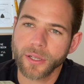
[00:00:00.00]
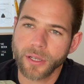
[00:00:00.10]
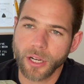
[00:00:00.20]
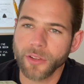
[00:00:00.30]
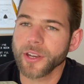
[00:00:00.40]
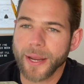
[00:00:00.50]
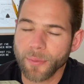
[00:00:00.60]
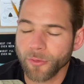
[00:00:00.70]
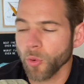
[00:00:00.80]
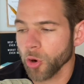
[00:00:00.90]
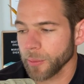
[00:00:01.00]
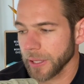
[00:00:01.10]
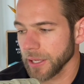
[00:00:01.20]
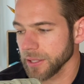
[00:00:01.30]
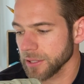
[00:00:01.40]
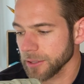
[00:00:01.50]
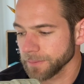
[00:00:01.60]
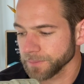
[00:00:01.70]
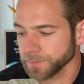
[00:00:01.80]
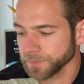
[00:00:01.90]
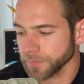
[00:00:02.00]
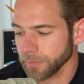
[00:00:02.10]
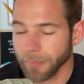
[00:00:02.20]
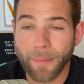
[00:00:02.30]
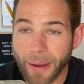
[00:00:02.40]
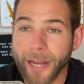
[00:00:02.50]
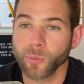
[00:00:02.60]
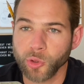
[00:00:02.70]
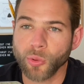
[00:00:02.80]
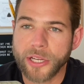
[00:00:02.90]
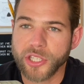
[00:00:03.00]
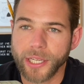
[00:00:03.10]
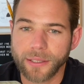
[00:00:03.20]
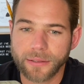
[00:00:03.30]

on the night before because my mind was racing.